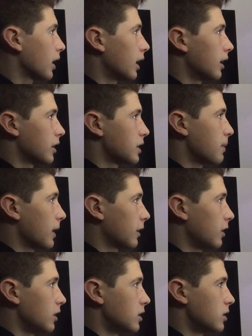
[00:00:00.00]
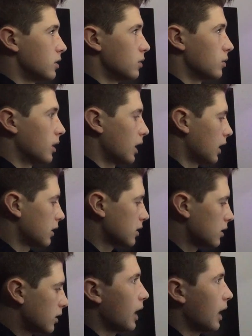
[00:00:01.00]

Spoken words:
I expected to get